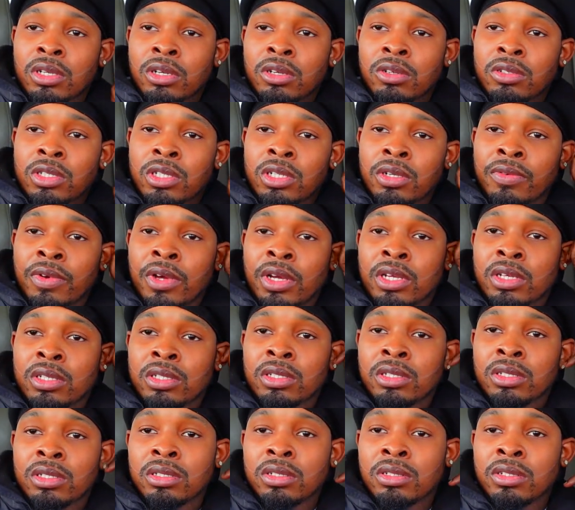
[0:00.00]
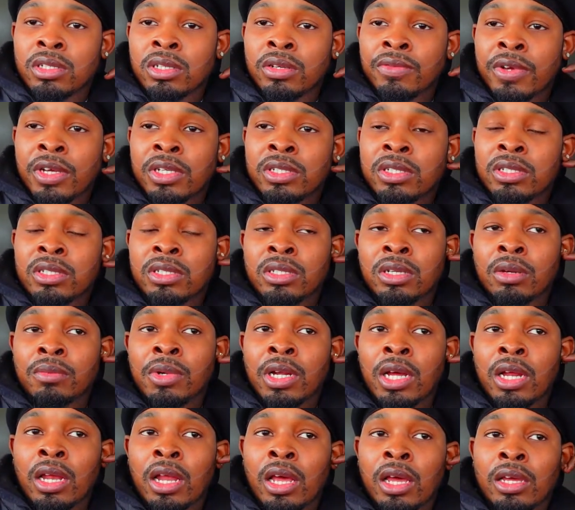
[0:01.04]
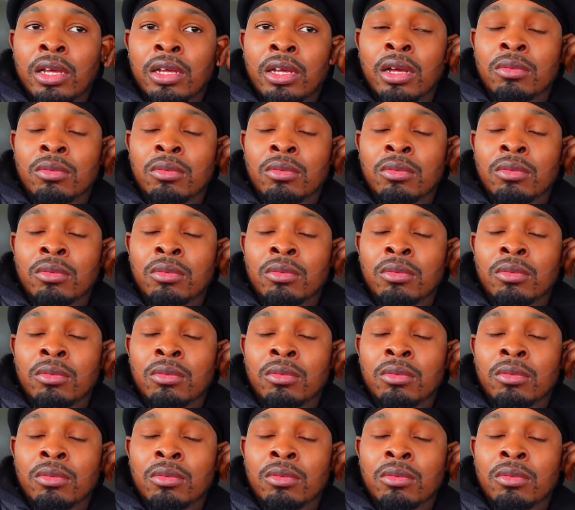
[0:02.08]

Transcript: Go see if I can see if I see something I like.